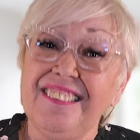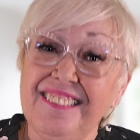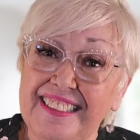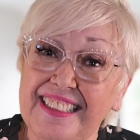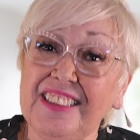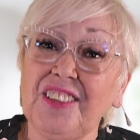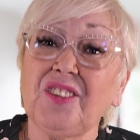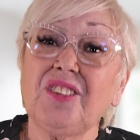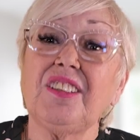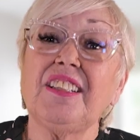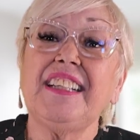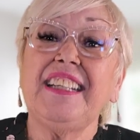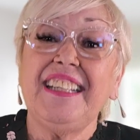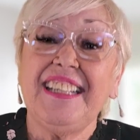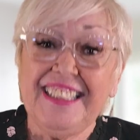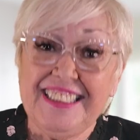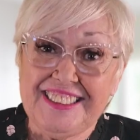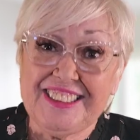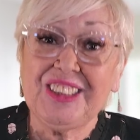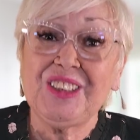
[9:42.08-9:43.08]
literally
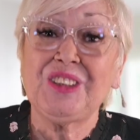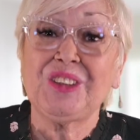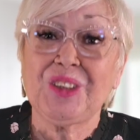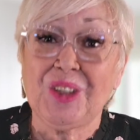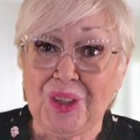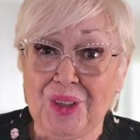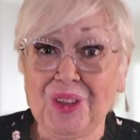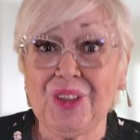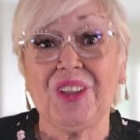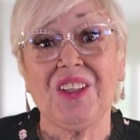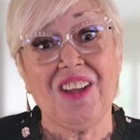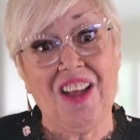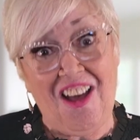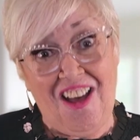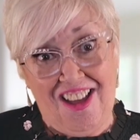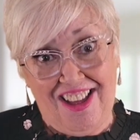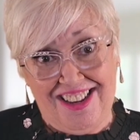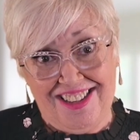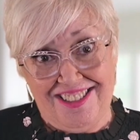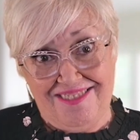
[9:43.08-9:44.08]
is a dirt lot,